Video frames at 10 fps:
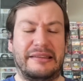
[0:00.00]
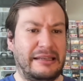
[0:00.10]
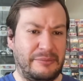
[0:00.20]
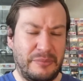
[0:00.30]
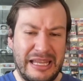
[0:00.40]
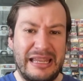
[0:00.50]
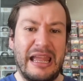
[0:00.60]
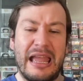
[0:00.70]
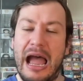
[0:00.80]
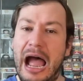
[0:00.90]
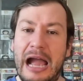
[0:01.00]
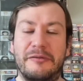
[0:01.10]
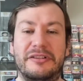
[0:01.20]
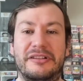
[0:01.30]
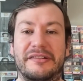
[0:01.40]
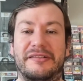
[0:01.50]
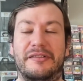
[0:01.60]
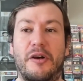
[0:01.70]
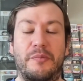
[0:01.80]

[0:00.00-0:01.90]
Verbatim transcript: And to me, I was just so